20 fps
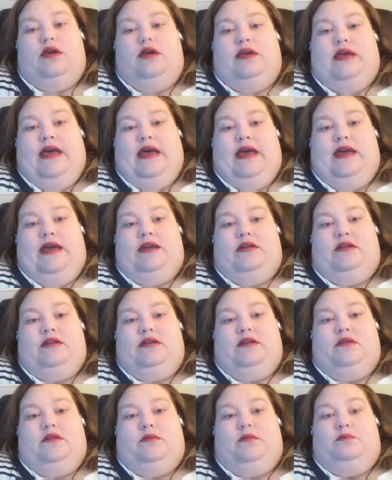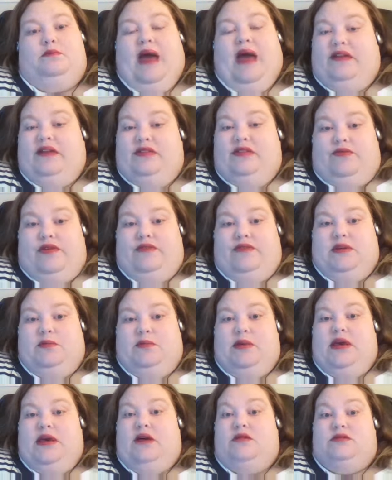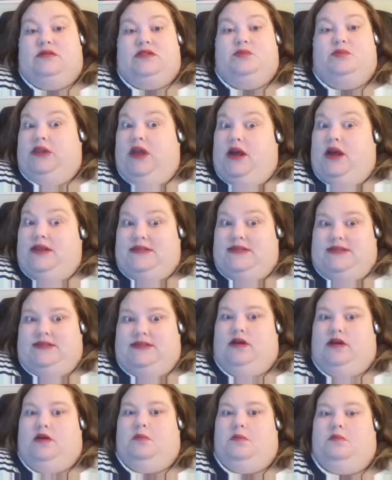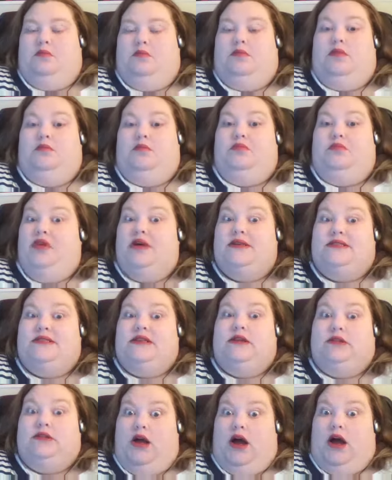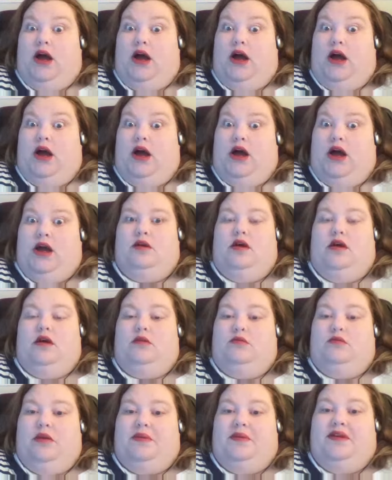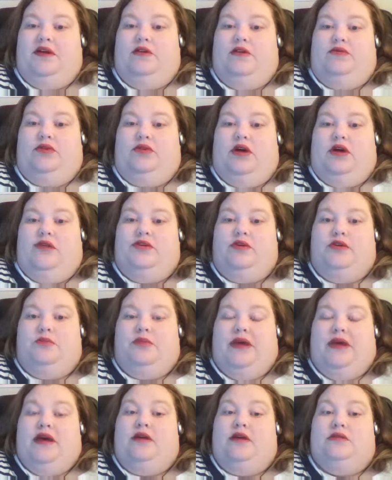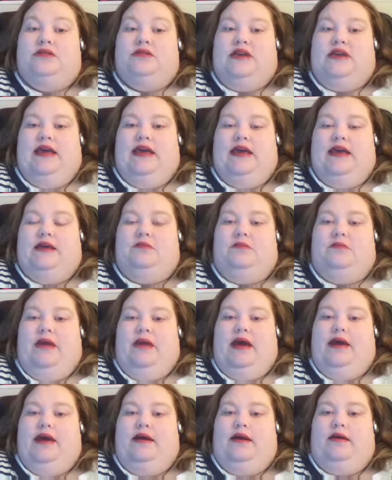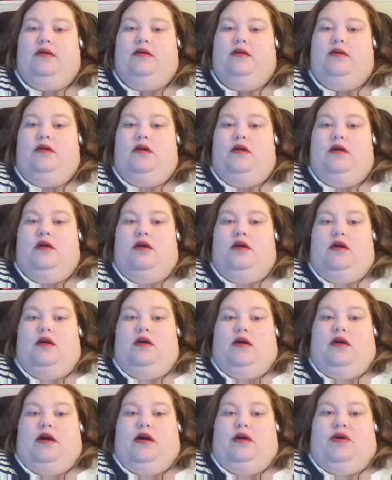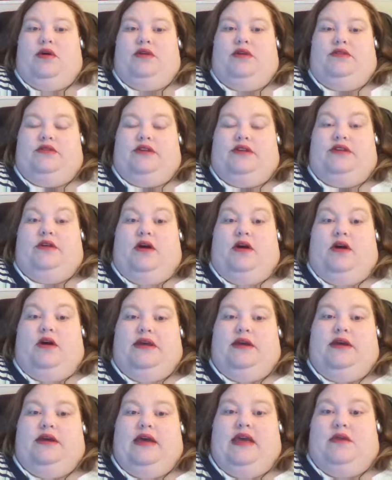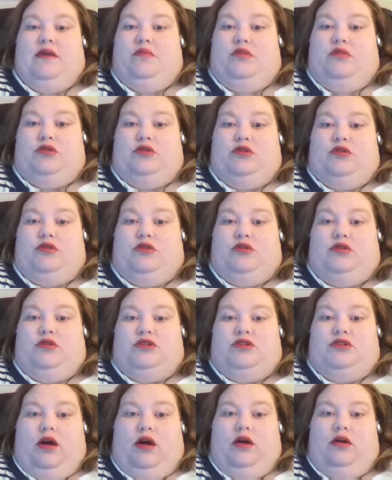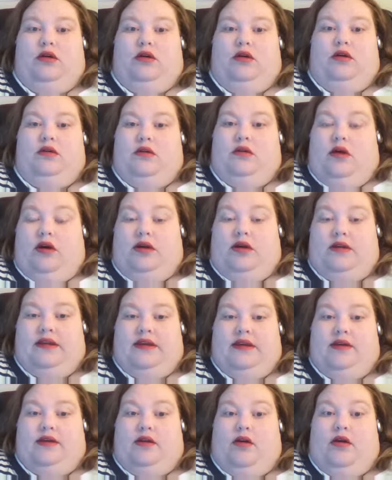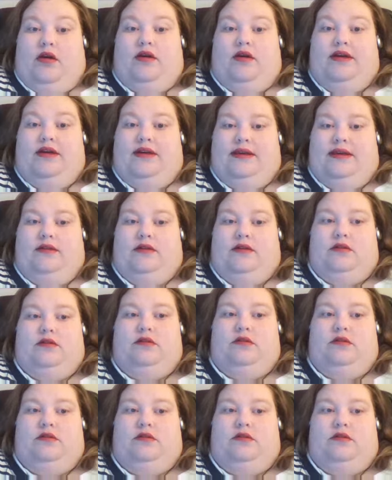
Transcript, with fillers: gained back to 50 pounds plus some, plus a lot, probably over 100 pounds I gained back I went to not being able to walk hardly at all again.